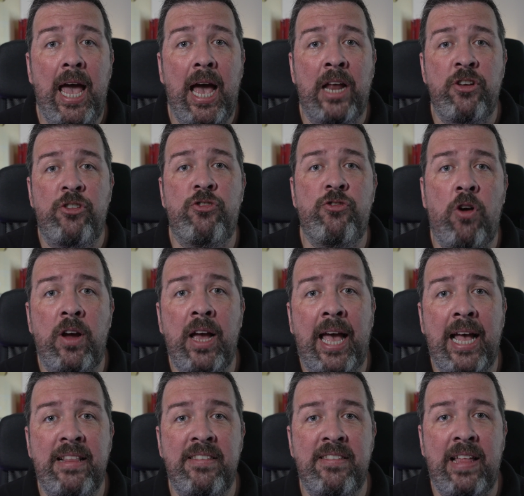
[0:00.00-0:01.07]
and a strong
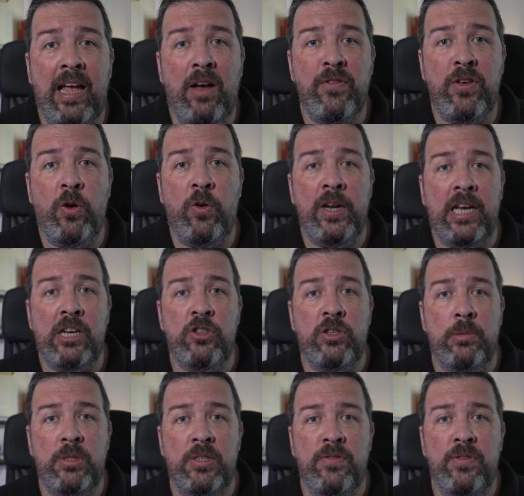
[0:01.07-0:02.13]
head start for your next
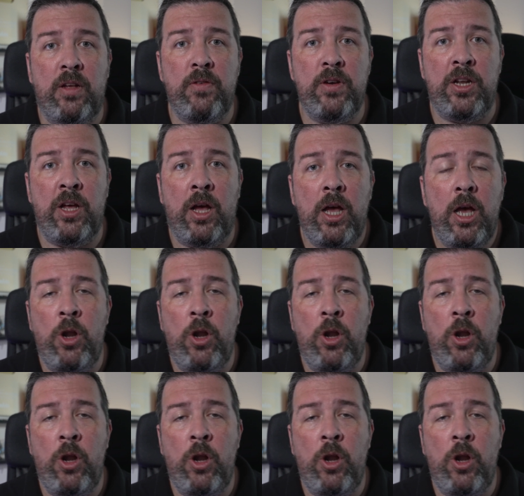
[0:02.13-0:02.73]
trip to Florida.